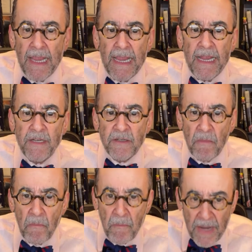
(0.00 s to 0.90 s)
It's
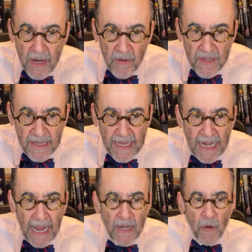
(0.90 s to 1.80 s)
bigger than
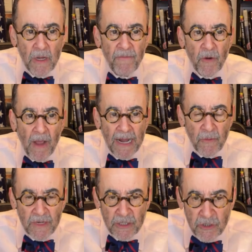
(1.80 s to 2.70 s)
that. I don't even know how to
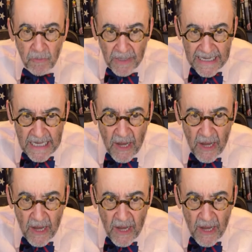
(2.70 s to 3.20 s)
explain.